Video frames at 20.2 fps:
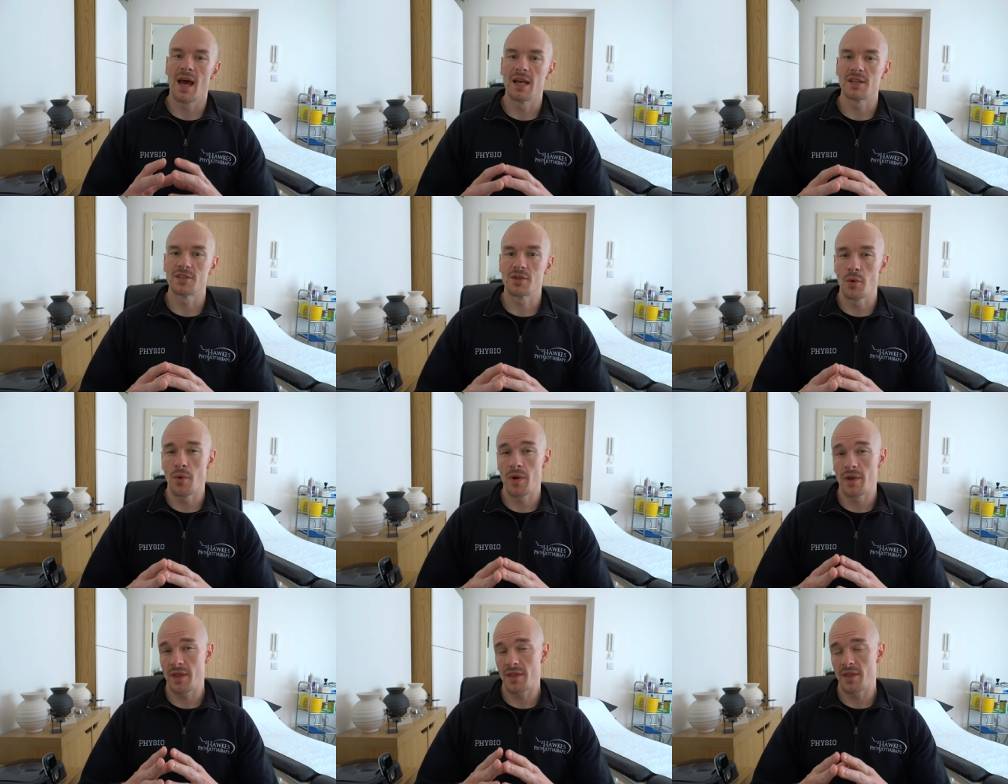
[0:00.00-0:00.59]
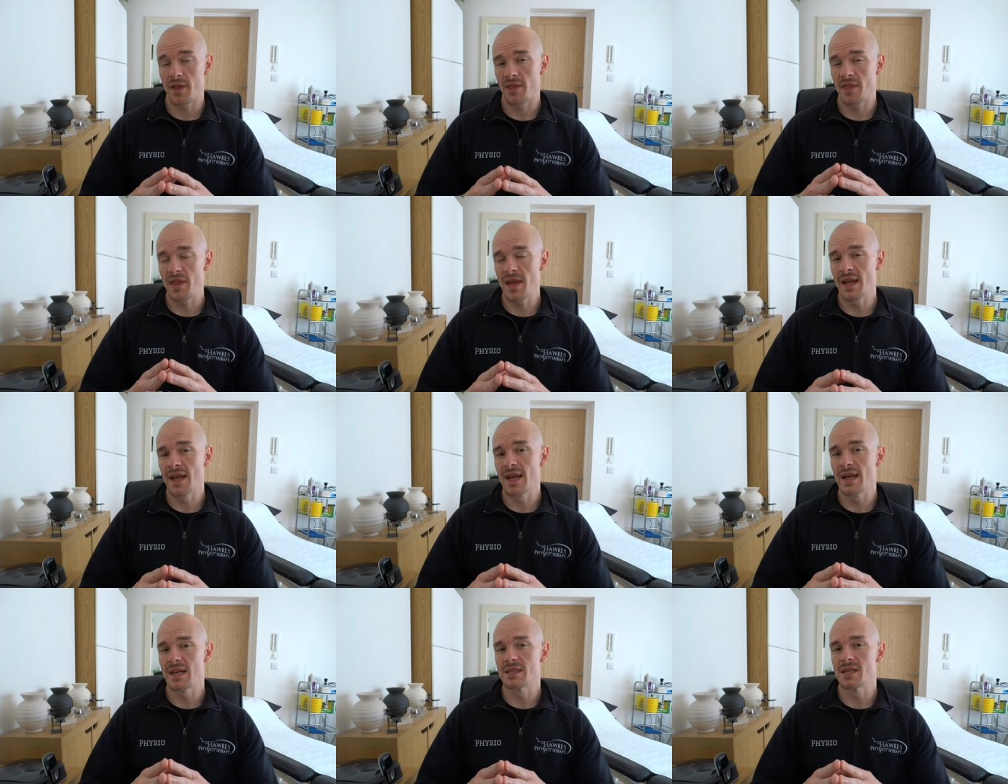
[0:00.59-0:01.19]
So the
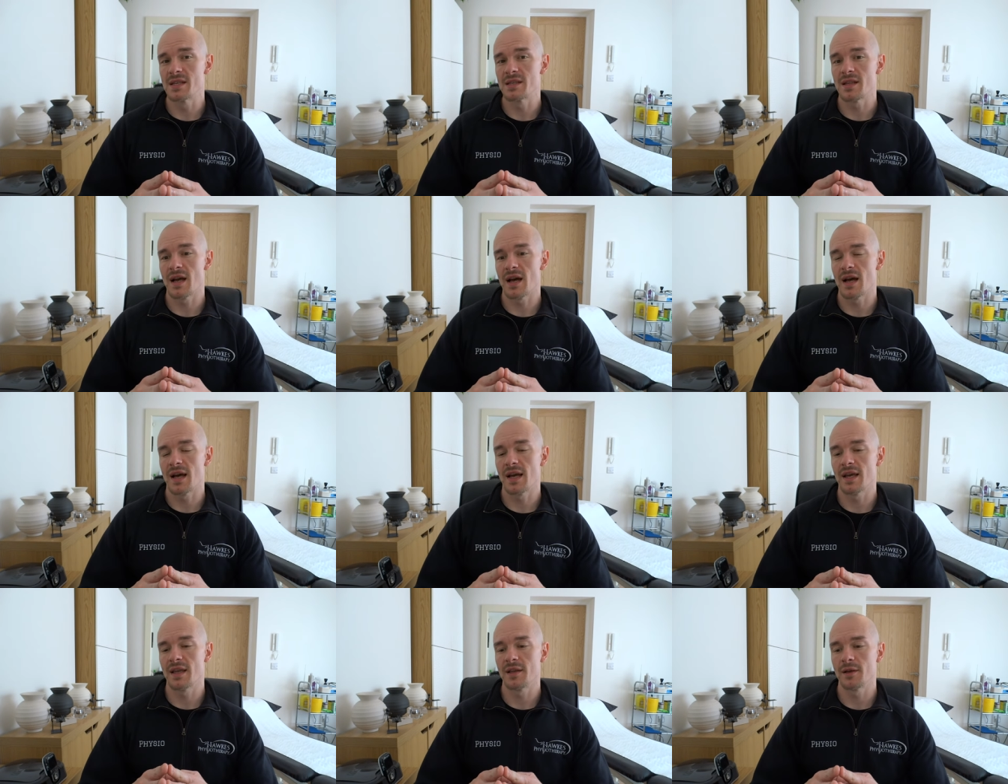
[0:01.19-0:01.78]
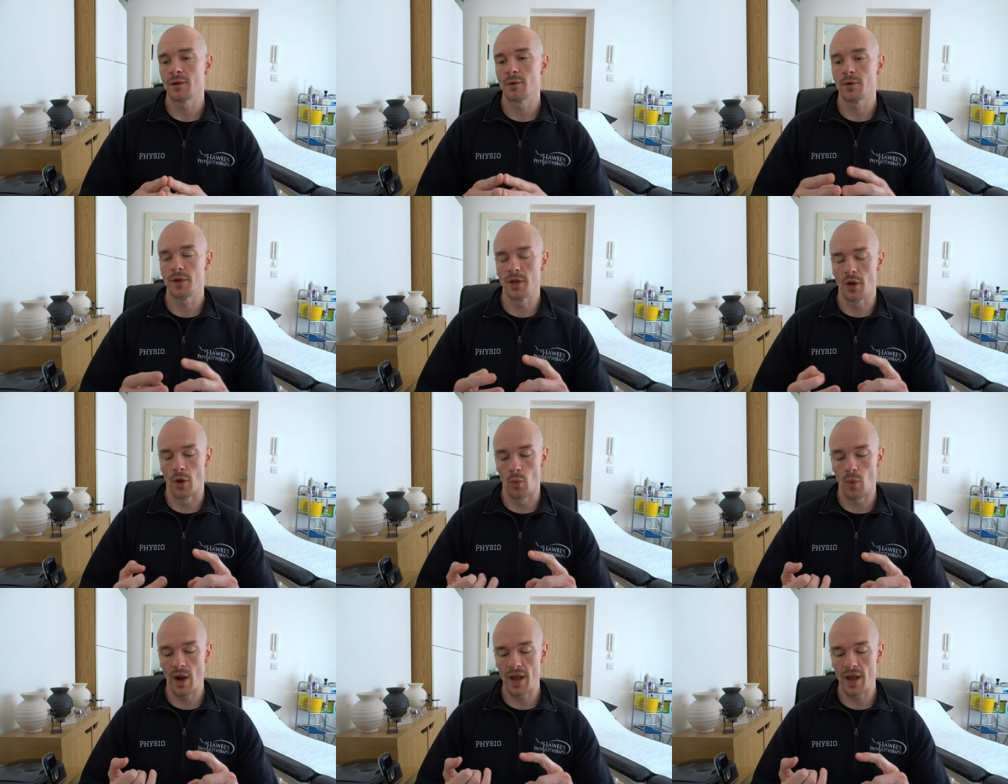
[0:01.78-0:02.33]
thing is that, you know,